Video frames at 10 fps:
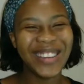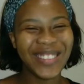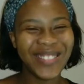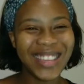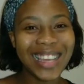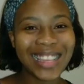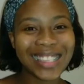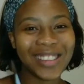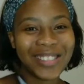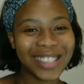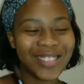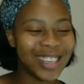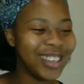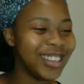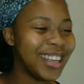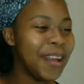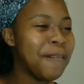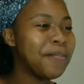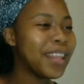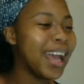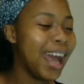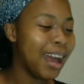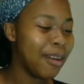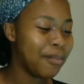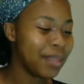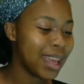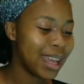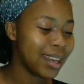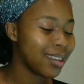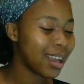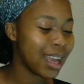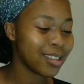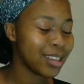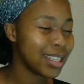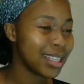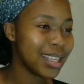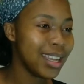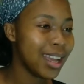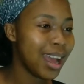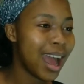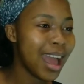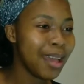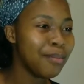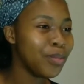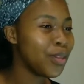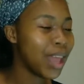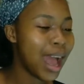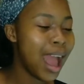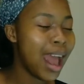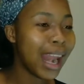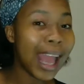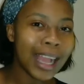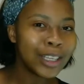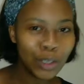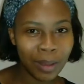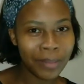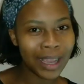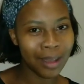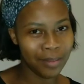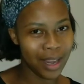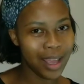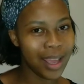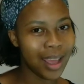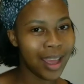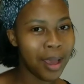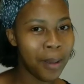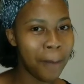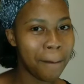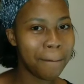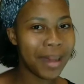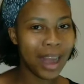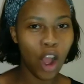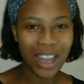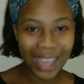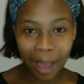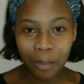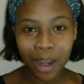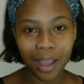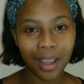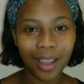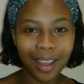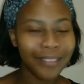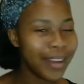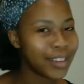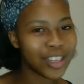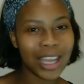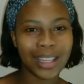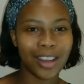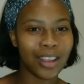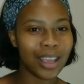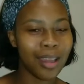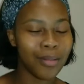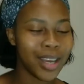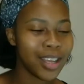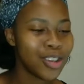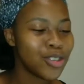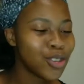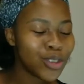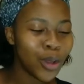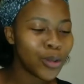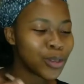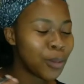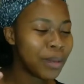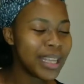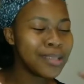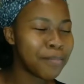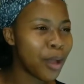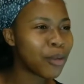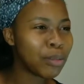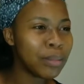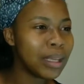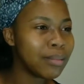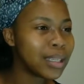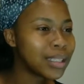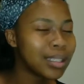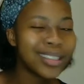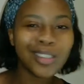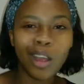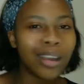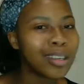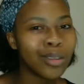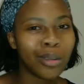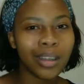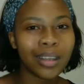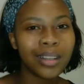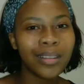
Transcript: me assumptions video. And guys, honestly, I can do my makeup thing, but on camera, I've never tried that on camera. So please bear with me, because this is not a tutorial.